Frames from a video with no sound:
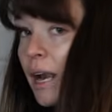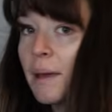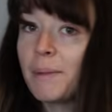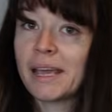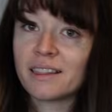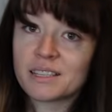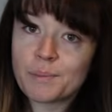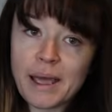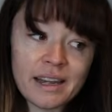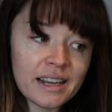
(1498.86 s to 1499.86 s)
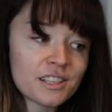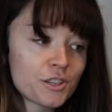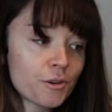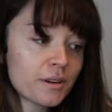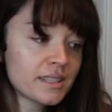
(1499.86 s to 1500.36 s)
I make the
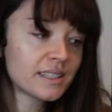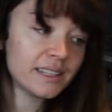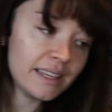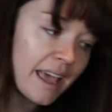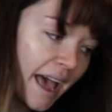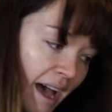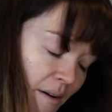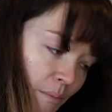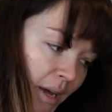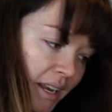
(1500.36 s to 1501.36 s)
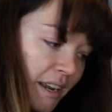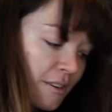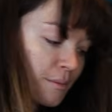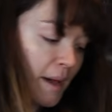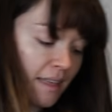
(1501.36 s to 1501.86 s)
spandex shorts? Yeah, but
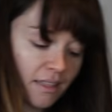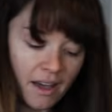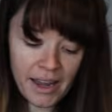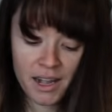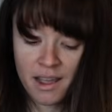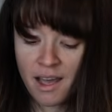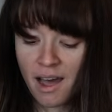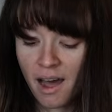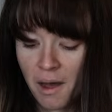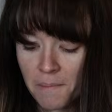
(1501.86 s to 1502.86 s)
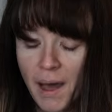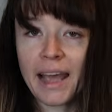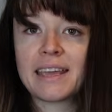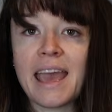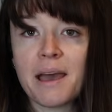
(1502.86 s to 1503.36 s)
here's my thought.
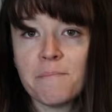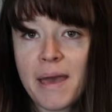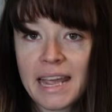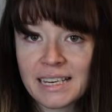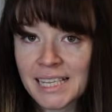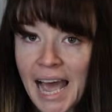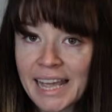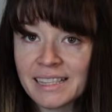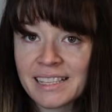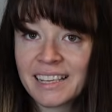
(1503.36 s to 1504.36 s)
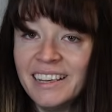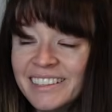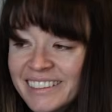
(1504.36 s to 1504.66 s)
I can't make tights,